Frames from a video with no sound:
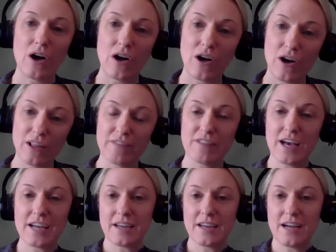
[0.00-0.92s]
all of
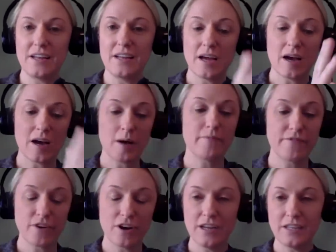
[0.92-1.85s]
that done up
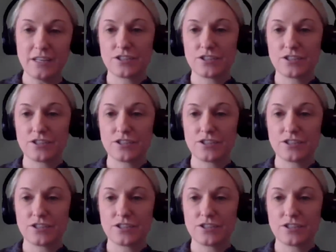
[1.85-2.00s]
front,